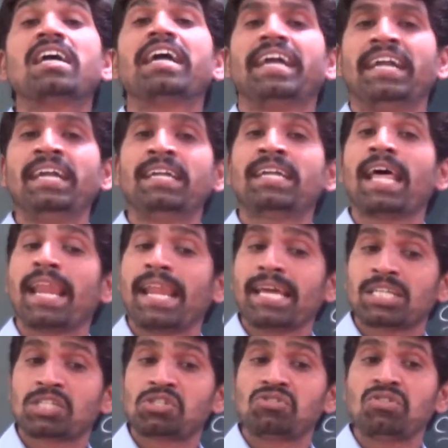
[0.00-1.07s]
the
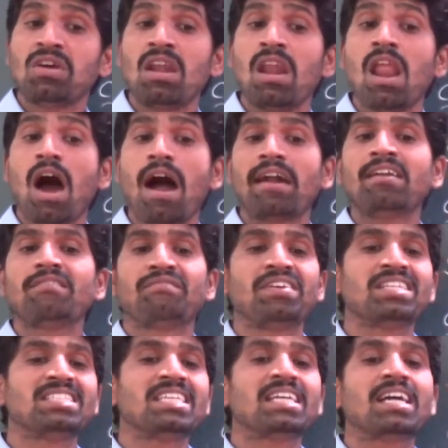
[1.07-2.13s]
intellectual and
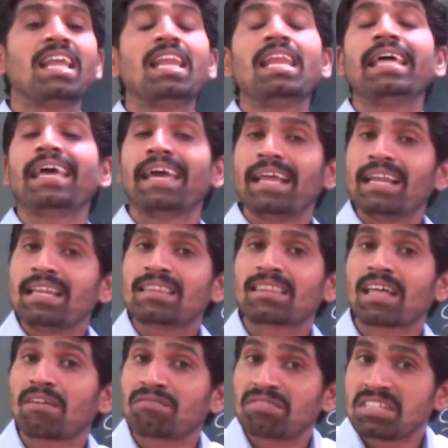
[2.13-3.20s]
physical
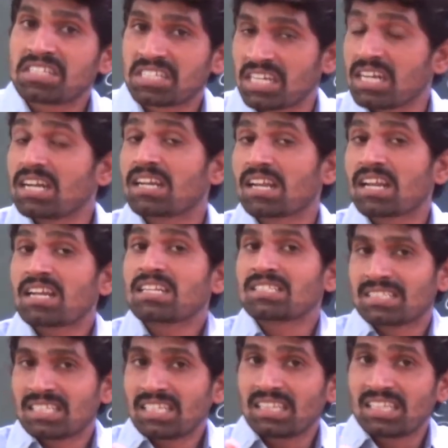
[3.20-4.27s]
health of the
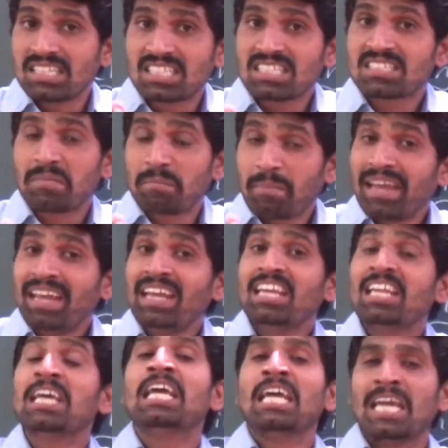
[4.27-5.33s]
children. See, this is the
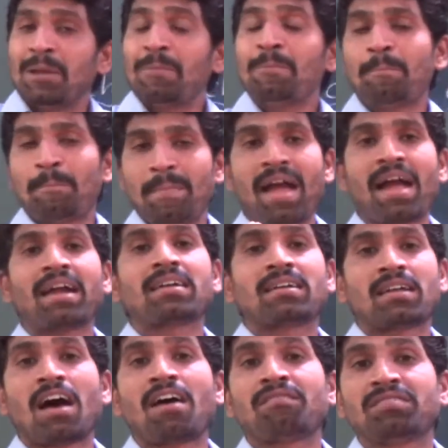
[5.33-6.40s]
main
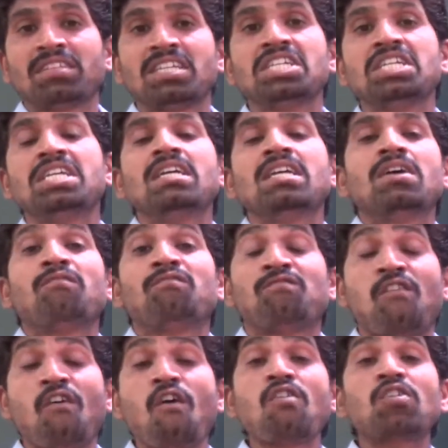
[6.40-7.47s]
impact of the
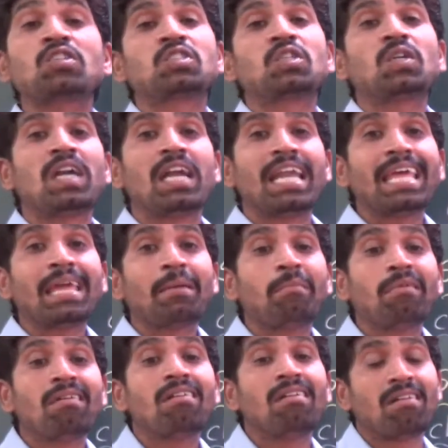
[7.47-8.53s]
forced
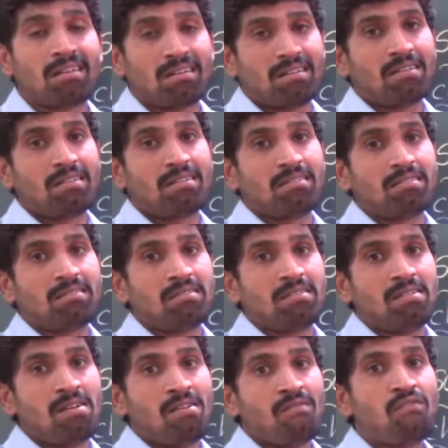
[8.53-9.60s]
labor.
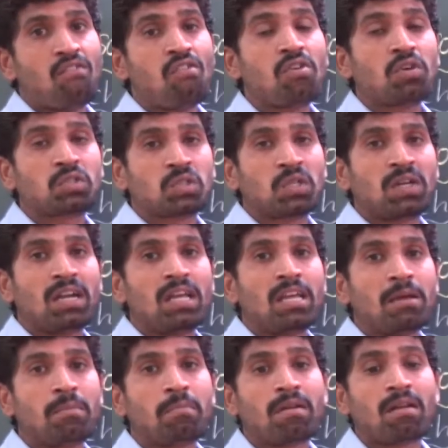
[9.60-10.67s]
Forced
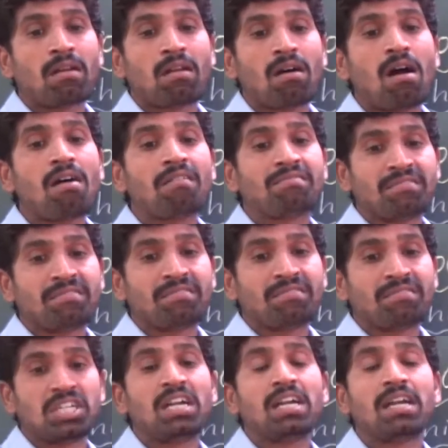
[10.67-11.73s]
labor of the
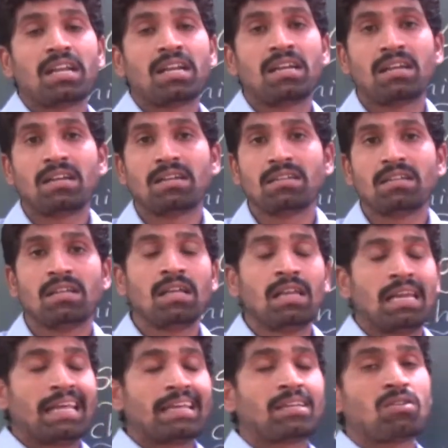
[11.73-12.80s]
children.
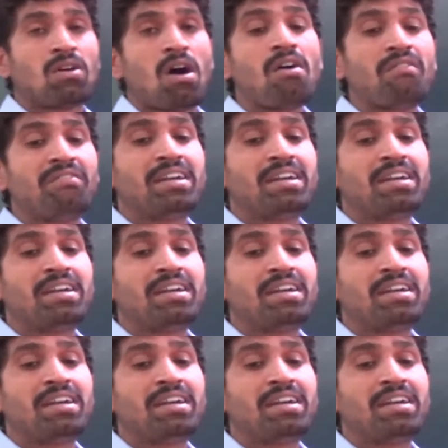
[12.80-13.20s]
Like how